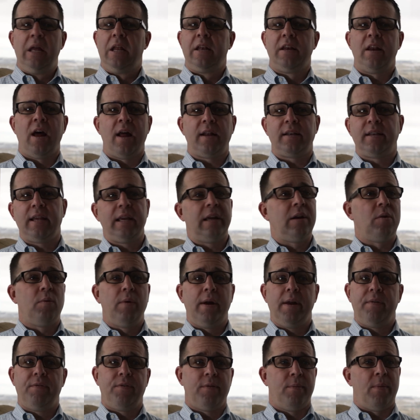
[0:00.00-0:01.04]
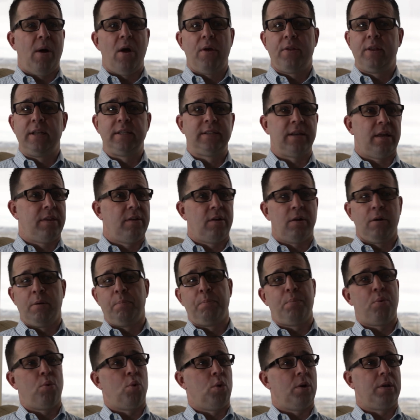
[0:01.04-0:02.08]
Not take away from all these other
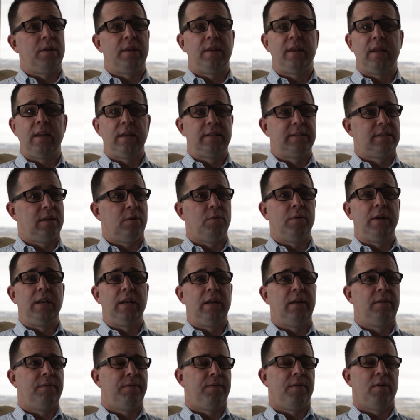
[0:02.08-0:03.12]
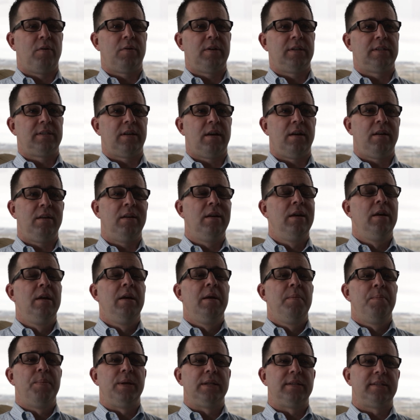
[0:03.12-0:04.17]
important things that we need to focus on,
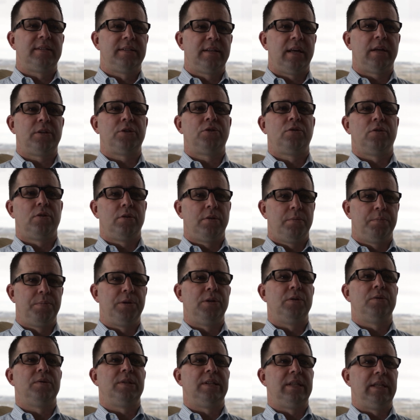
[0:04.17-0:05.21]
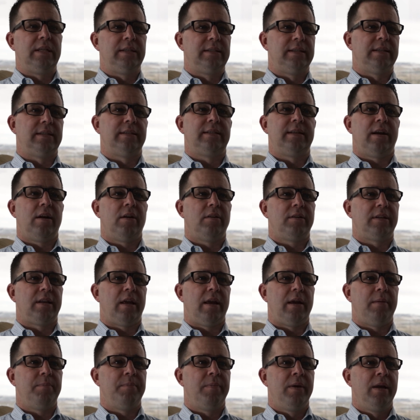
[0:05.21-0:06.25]
but sexual abuse needs its
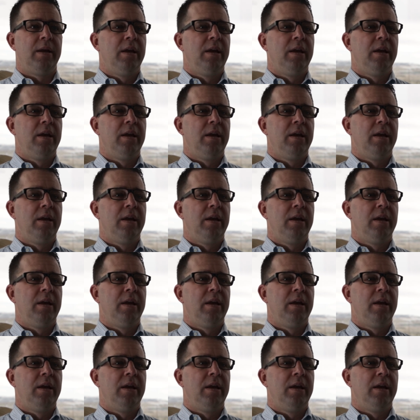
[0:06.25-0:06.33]
airtime.